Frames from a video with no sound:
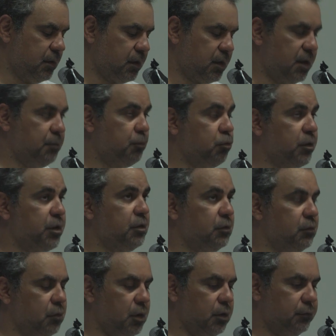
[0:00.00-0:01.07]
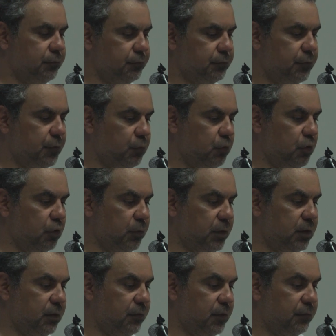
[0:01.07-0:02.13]
keep real what the world we
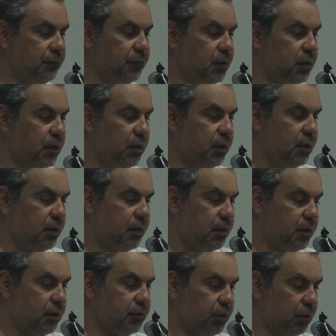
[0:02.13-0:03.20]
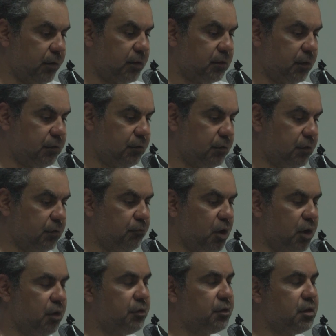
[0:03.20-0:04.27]
live in, directly through
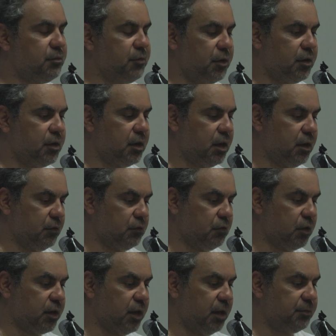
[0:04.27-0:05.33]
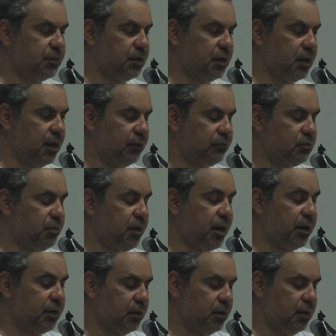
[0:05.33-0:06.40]
my own community here in Rockhampton and Hervey
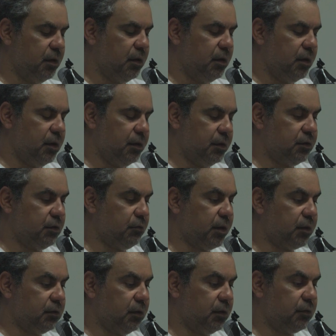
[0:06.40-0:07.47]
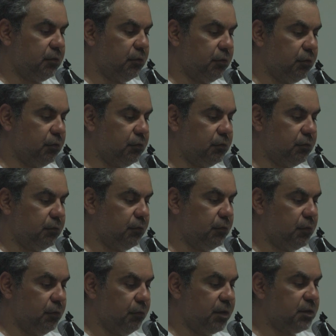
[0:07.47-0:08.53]
Bay, and indirectly through
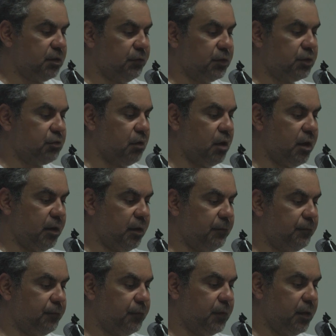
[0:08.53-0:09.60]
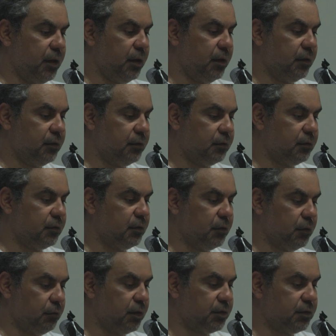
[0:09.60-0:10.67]
the rest of Australia and
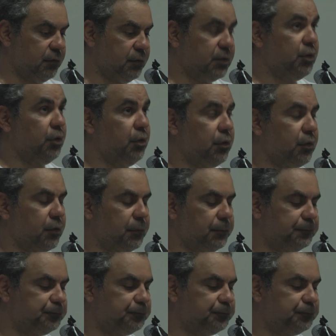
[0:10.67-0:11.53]
the rest of this earth.